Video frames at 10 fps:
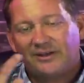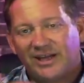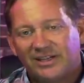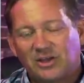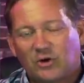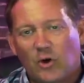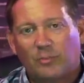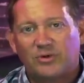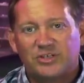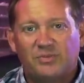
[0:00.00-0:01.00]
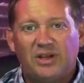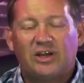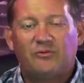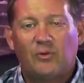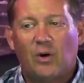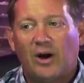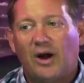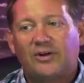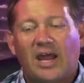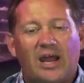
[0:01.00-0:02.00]
Now, that's the corporate speak
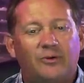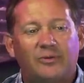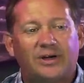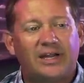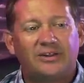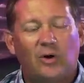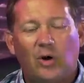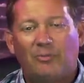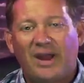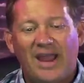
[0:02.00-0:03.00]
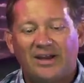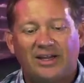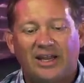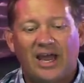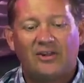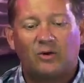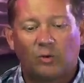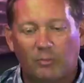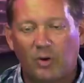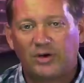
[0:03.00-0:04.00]
for, okay, we're getting the whole band
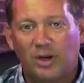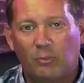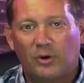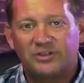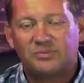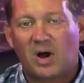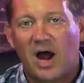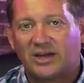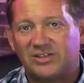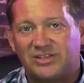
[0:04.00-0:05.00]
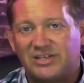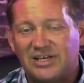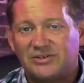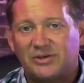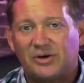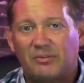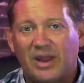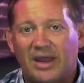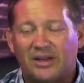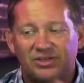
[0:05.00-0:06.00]
together. We're putting them one spot because it's easier to
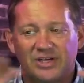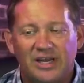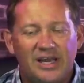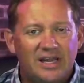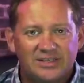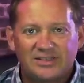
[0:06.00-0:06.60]
manage